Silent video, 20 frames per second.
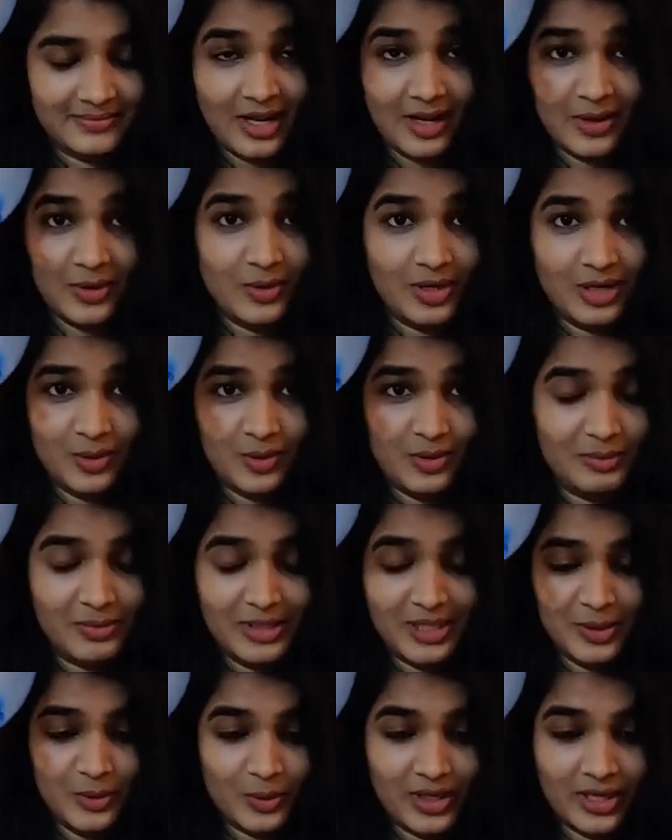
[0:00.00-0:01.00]
I don't know how am
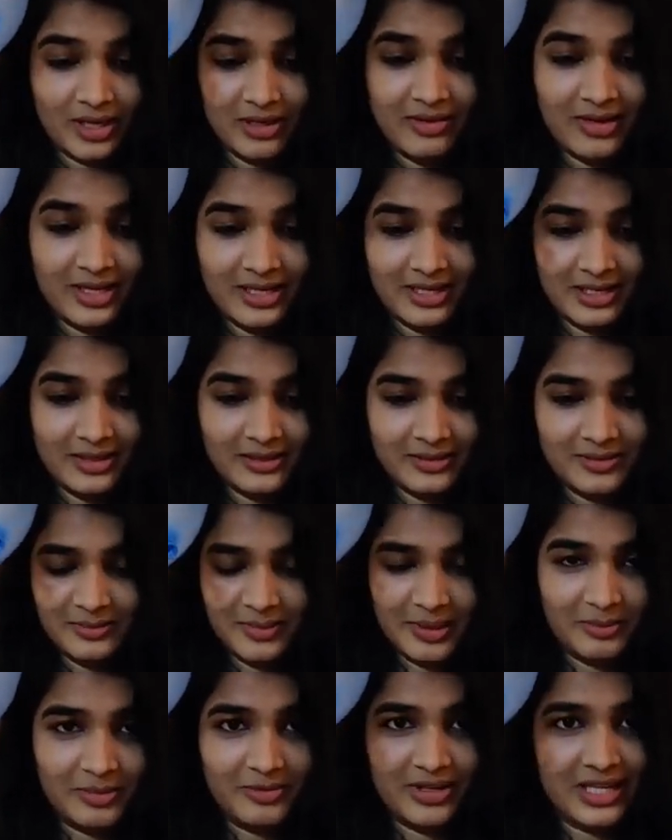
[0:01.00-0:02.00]
I looking right now,
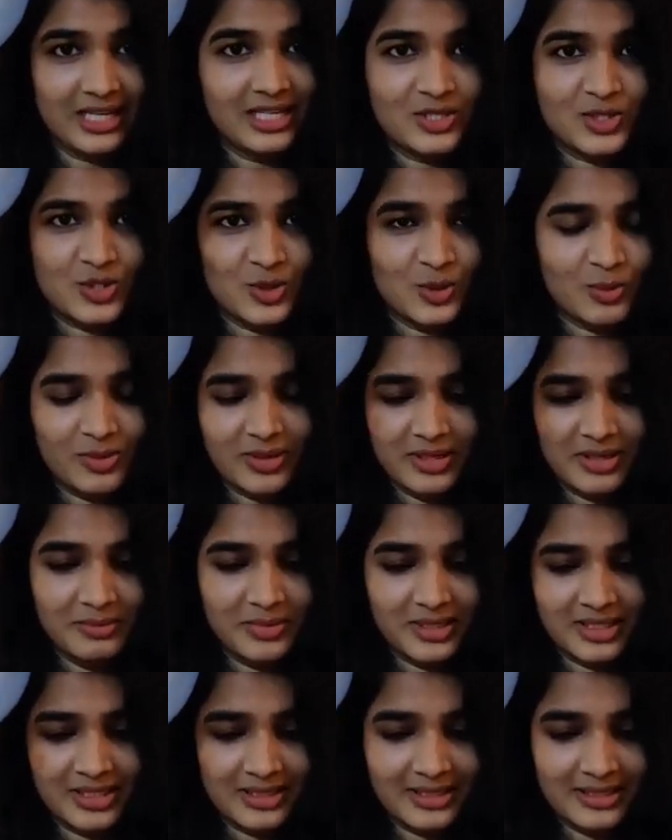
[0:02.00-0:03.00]
maybe very stupid,
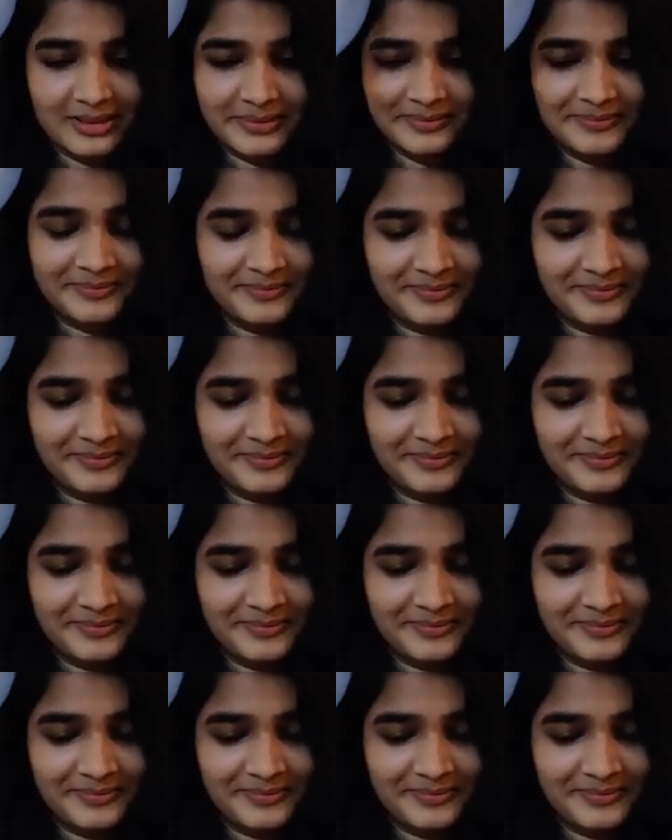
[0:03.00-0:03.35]
but yeah.